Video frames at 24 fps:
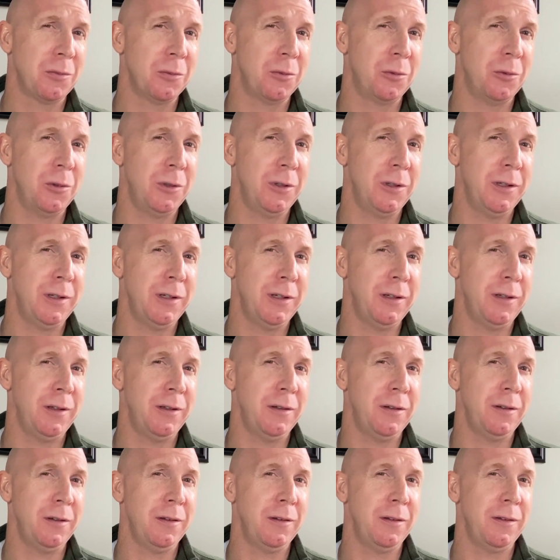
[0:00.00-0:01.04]

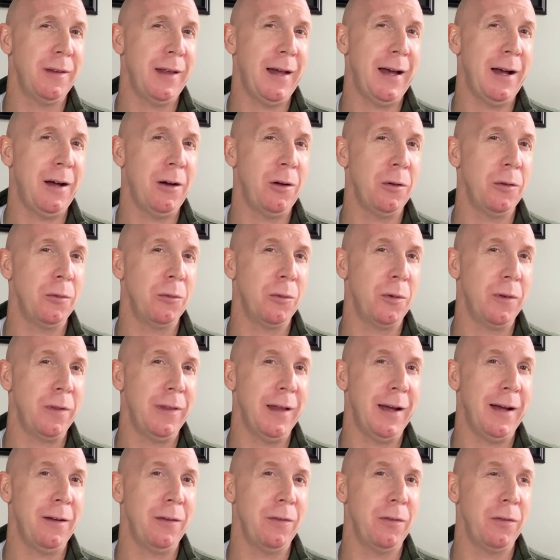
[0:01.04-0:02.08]

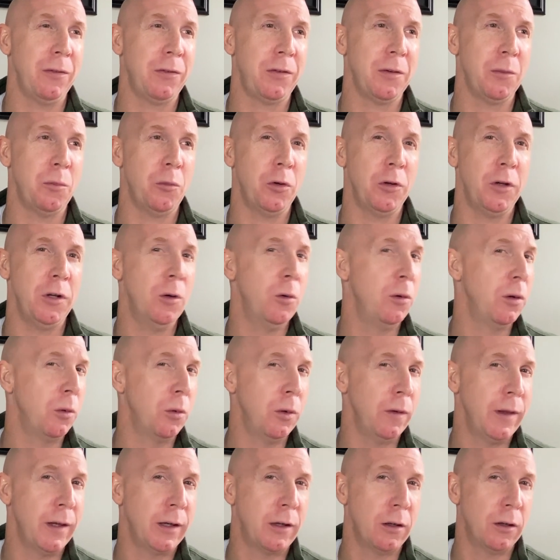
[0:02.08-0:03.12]
without someone knowing
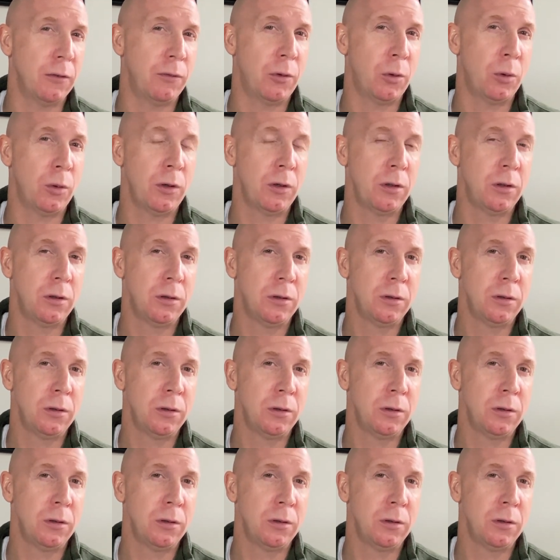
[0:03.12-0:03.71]
what they could afford?